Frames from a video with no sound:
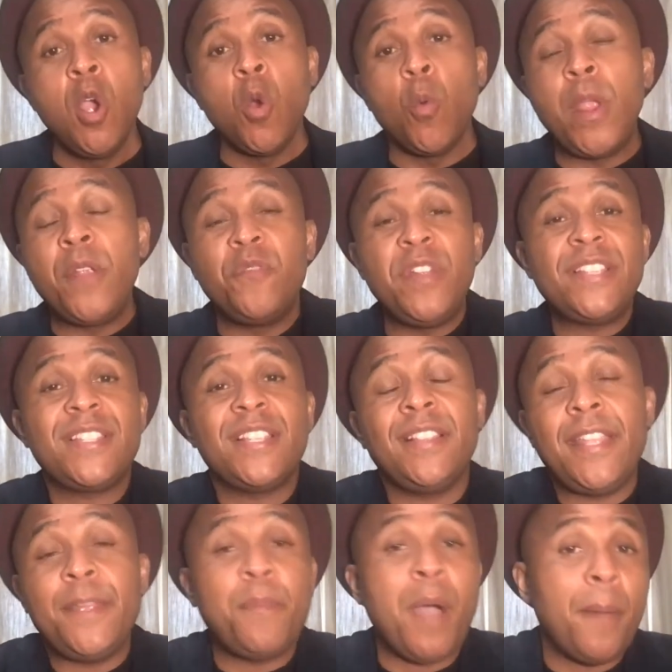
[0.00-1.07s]
We
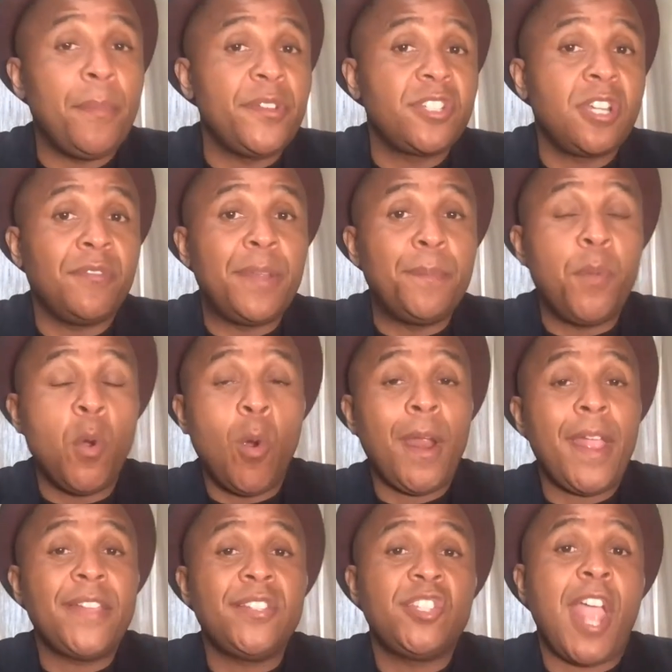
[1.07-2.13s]
recently published a report
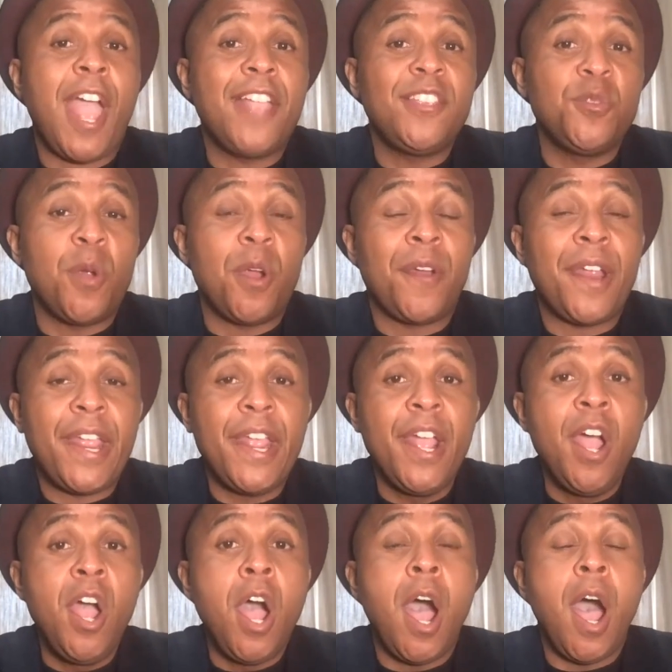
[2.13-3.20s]
in January
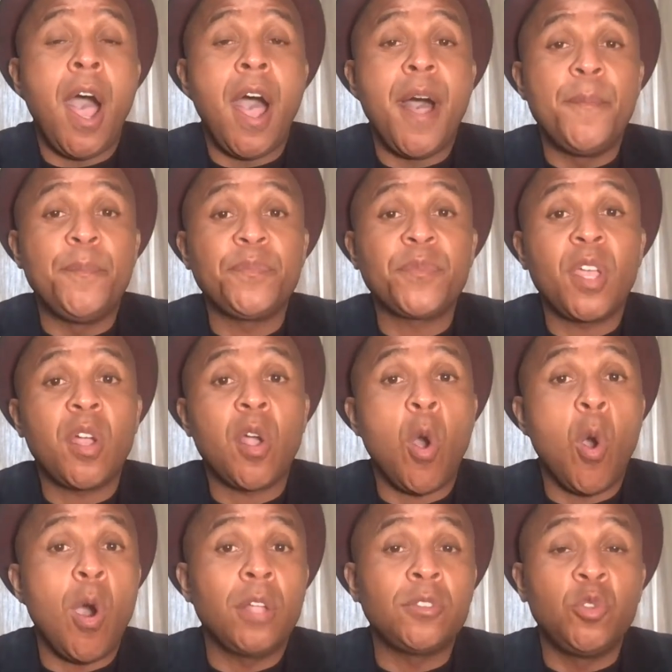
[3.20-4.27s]
um,
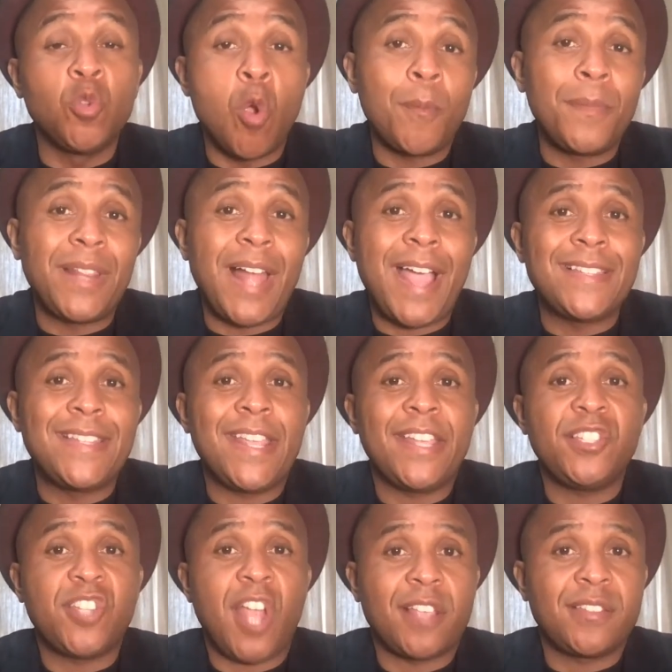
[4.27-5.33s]
called Normalizing
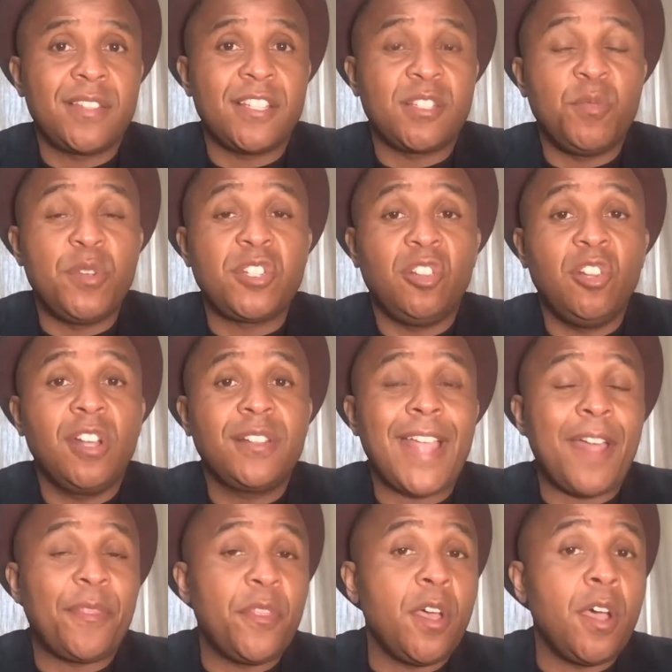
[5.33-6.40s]
Injustice, which looked
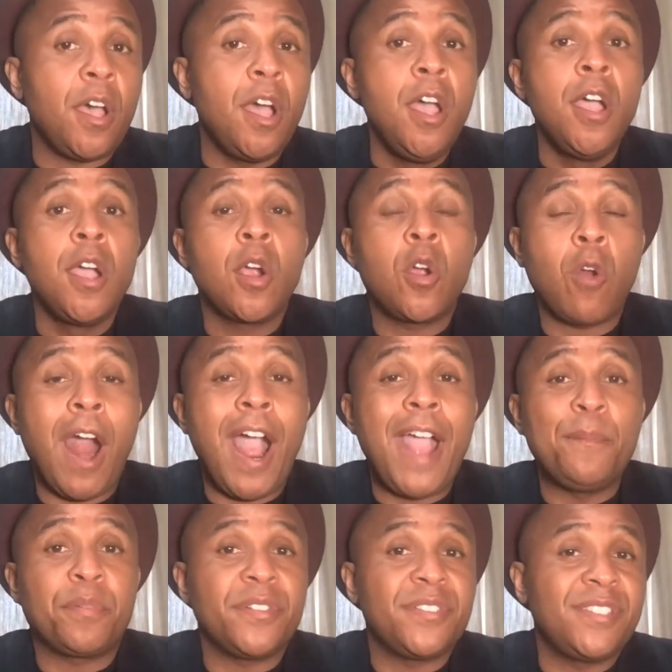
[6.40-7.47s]
at the
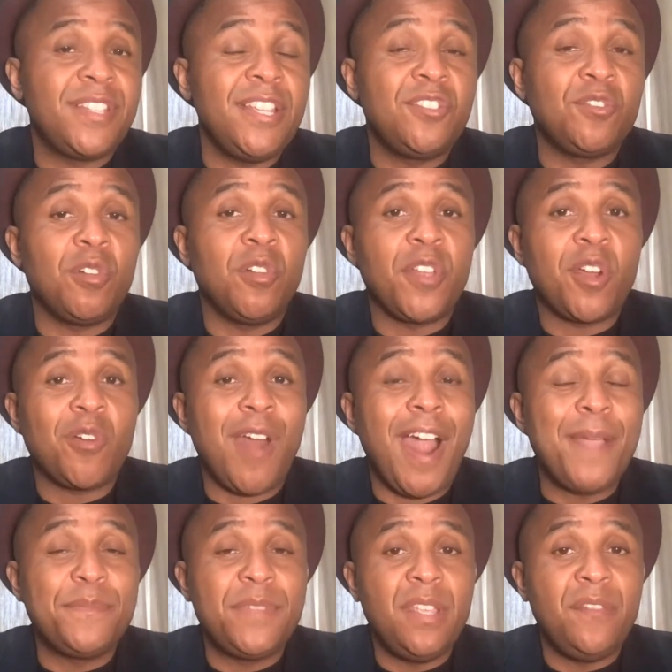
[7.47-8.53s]
crime procedural, the
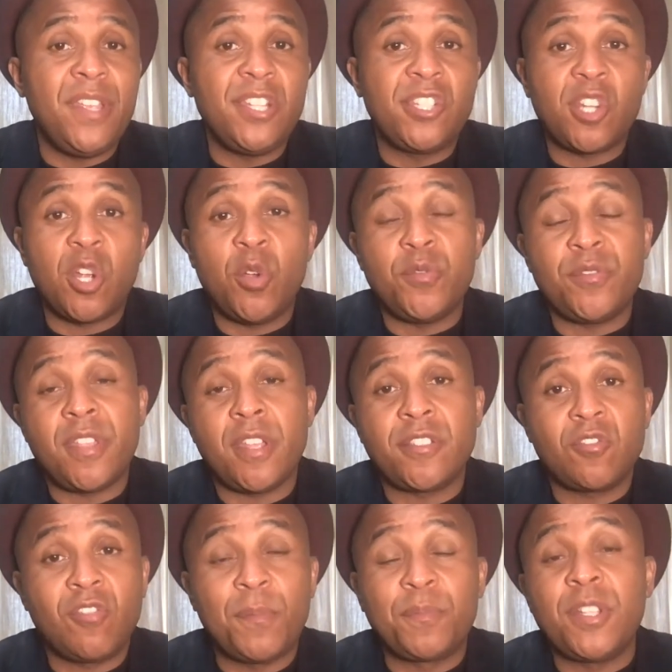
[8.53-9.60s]
crime TV shows, the
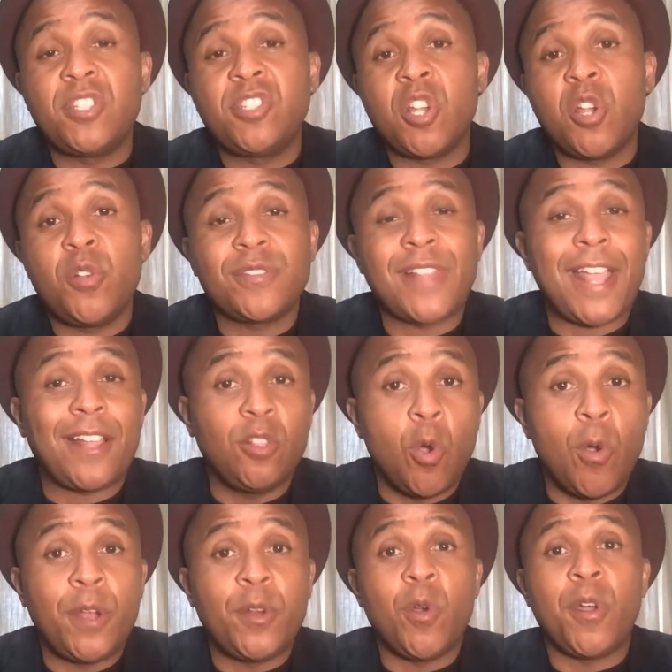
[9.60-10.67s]
scripted shows like
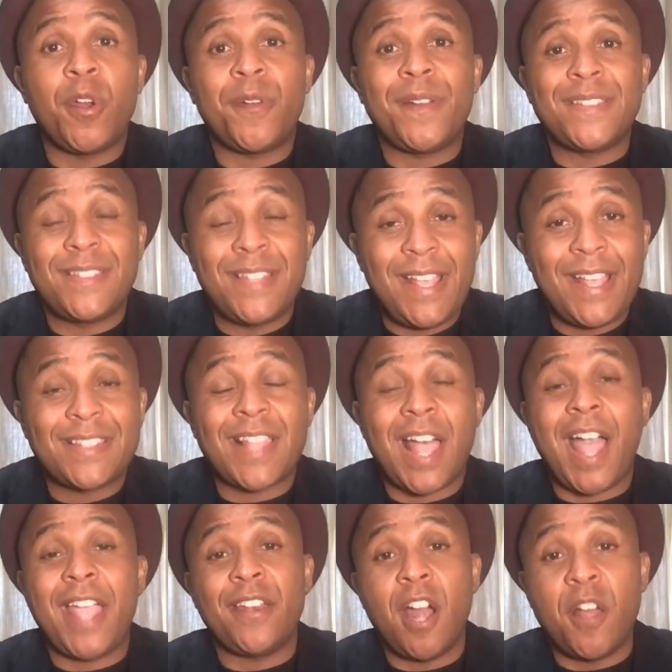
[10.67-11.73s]
Law and Order and
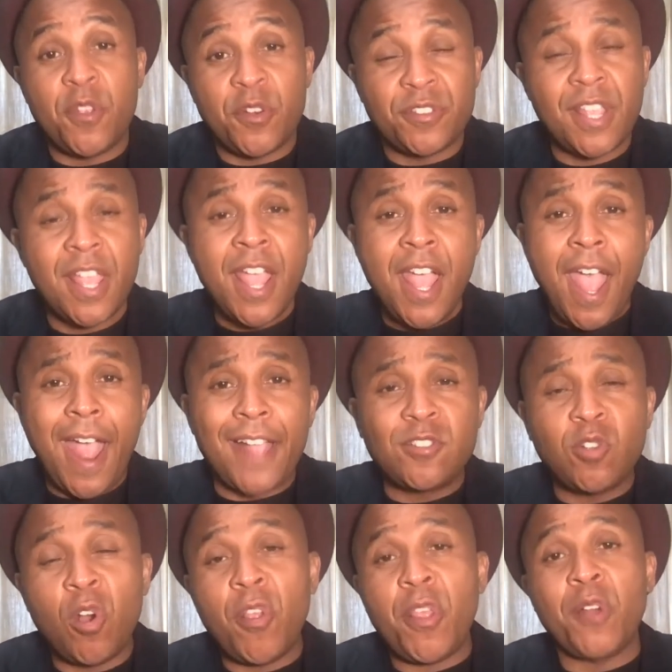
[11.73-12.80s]
CSI and others, and
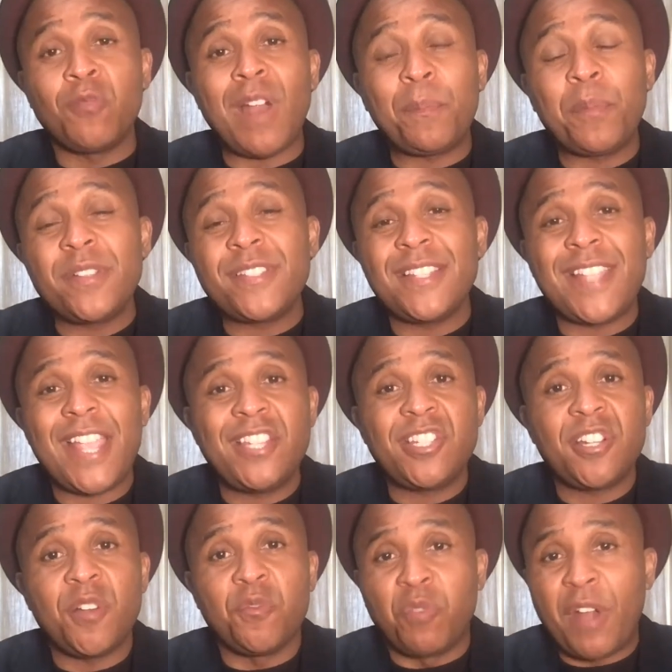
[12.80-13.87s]
sort of their
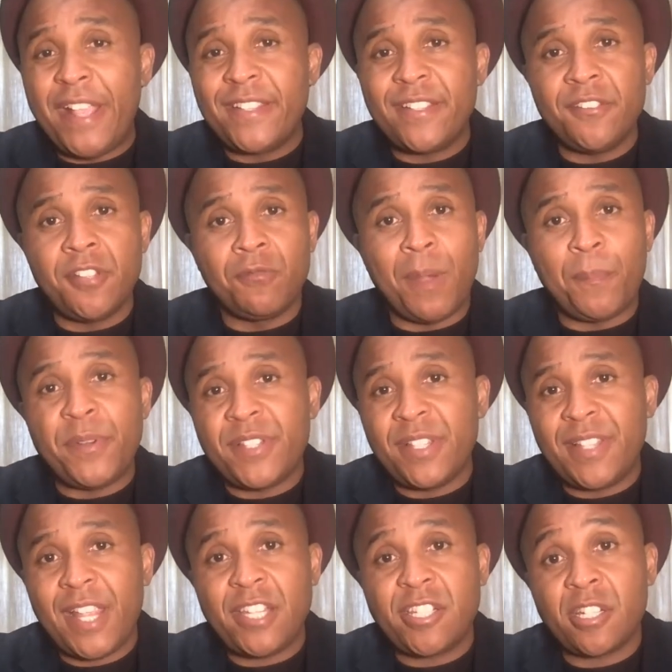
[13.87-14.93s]
representation of race and their
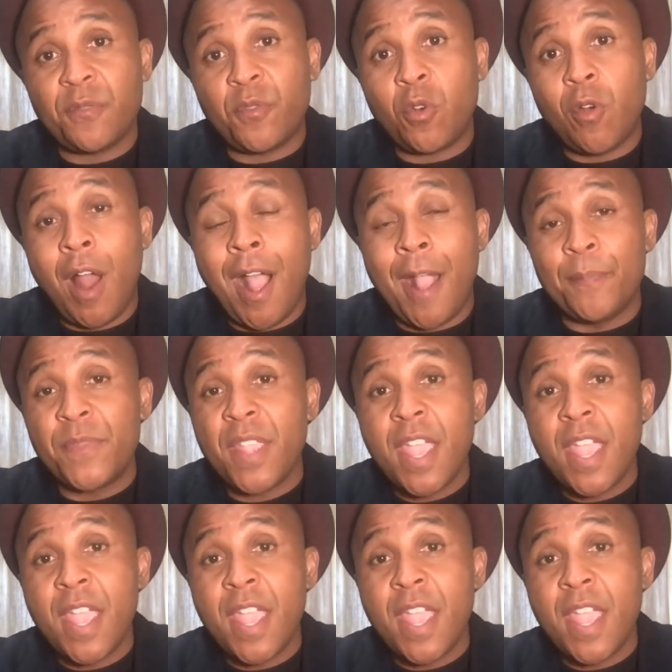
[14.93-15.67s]
representation of crime